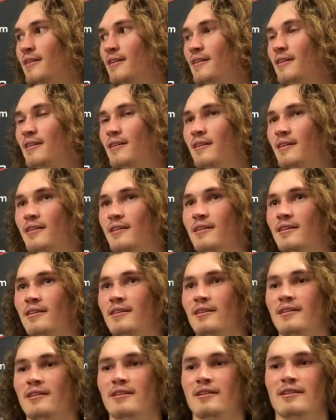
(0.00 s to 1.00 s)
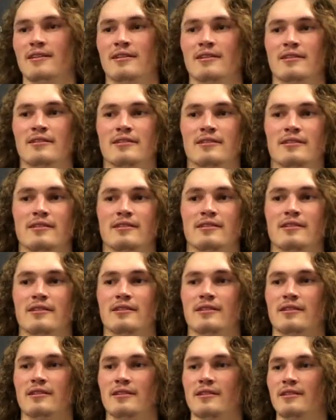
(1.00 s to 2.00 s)

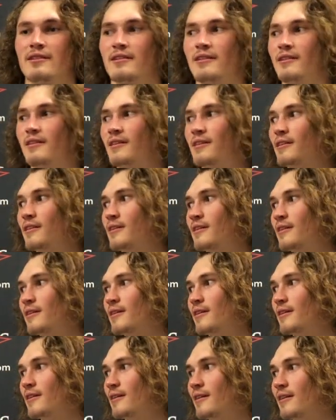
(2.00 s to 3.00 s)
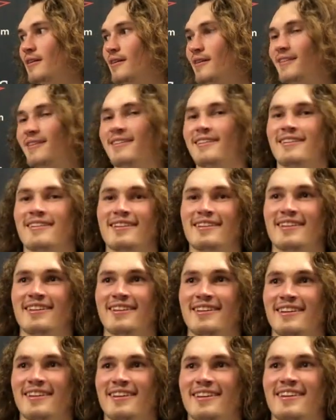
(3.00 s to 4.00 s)

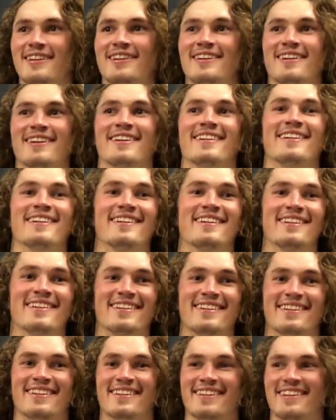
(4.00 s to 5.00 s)
(silent)